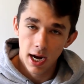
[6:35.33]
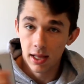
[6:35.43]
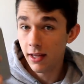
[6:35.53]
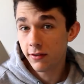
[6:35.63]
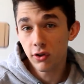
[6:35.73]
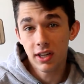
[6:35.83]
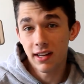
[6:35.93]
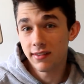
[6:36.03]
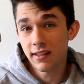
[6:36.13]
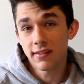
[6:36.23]
and this only
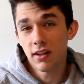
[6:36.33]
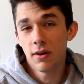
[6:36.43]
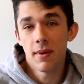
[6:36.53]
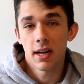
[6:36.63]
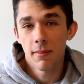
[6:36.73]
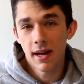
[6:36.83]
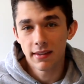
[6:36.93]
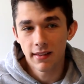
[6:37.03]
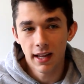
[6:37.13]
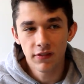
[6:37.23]
has 600
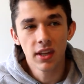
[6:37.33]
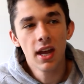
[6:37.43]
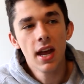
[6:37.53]
megabytes left.